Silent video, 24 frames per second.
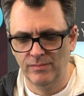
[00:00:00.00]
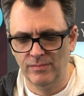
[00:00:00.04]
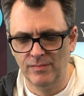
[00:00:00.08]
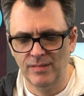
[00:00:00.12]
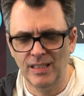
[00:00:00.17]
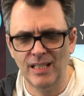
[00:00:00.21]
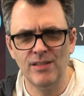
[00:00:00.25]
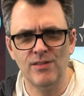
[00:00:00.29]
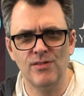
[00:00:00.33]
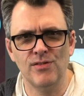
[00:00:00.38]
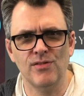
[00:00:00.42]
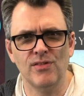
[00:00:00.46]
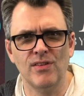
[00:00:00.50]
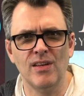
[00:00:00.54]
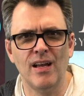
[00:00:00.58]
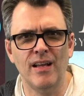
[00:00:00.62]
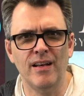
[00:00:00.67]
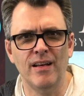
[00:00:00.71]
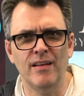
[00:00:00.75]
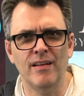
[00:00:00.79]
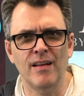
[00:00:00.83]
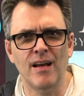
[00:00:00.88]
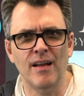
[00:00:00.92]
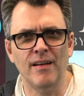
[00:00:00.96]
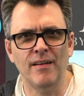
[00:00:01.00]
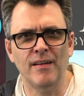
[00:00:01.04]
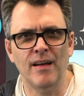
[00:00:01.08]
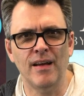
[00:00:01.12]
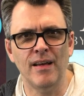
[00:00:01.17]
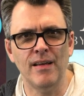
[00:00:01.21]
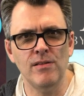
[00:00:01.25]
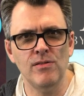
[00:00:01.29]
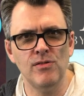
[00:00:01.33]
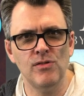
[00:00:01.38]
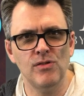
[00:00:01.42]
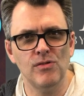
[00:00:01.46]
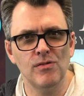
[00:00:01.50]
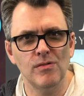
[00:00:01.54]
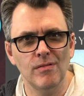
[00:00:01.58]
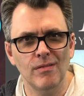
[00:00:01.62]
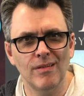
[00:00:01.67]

That's kind of not nice.